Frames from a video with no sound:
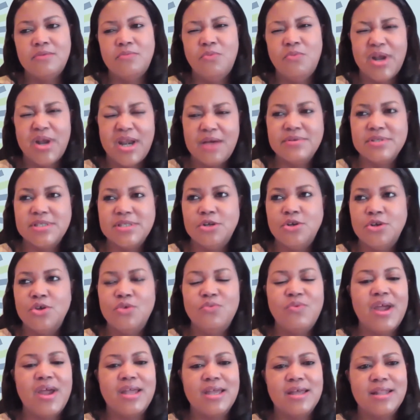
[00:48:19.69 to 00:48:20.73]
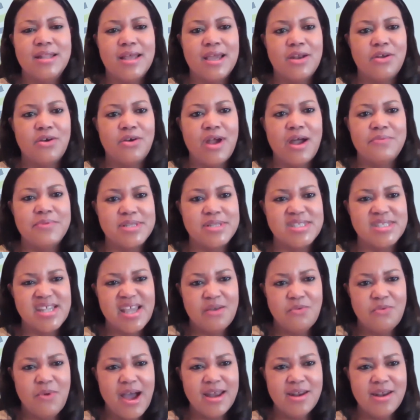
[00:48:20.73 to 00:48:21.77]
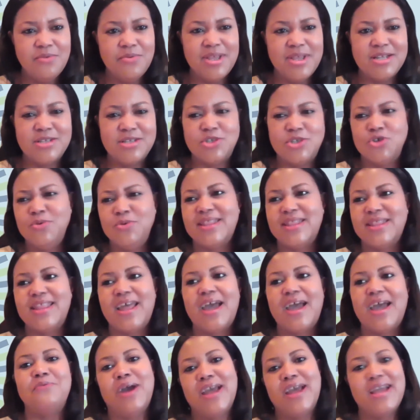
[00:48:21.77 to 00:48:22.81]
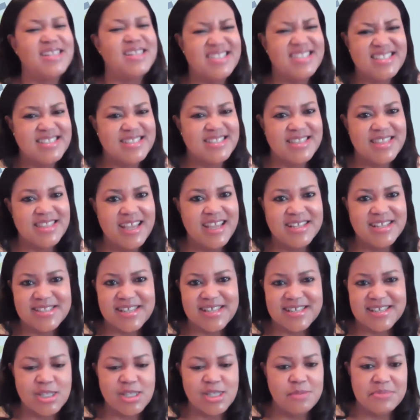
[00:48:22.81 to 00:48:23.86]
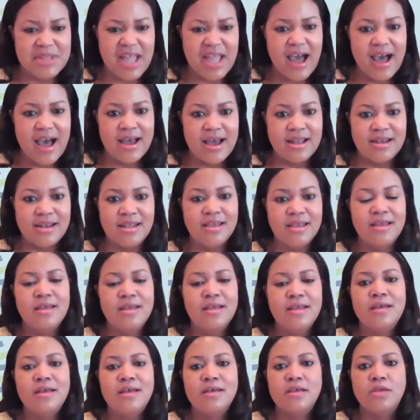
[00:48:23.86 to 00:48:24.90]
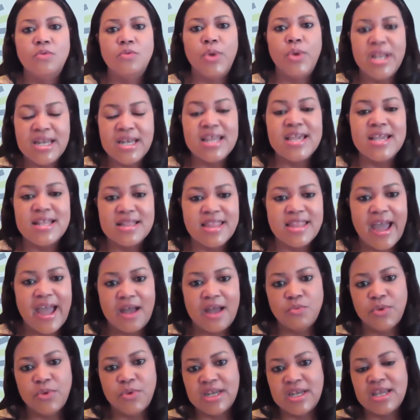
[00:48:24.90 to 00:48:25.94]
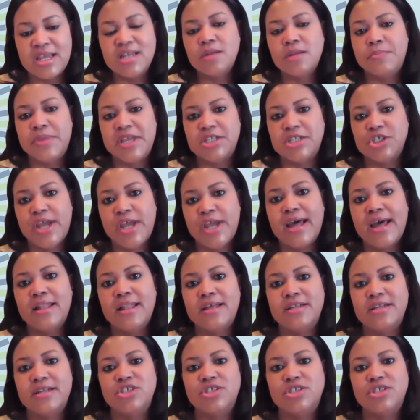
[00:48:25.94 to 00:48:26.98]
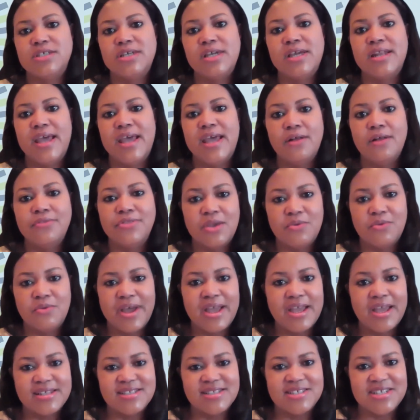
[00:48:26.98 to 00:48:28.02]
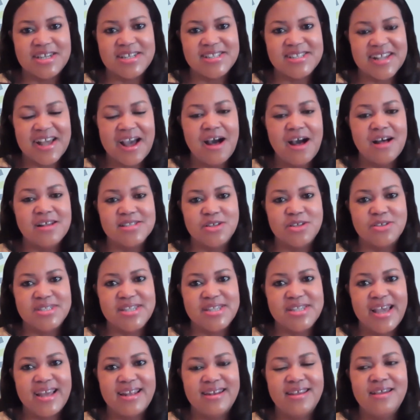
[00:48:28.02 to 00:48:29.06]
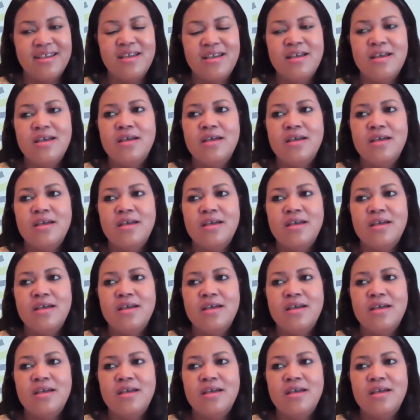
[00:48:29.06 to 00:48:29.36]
When I was a new regulator, I would say, why do we do it that way? It's things that seemed odd. We need that. We need to be challenged in a healthy way, as Jessika also said.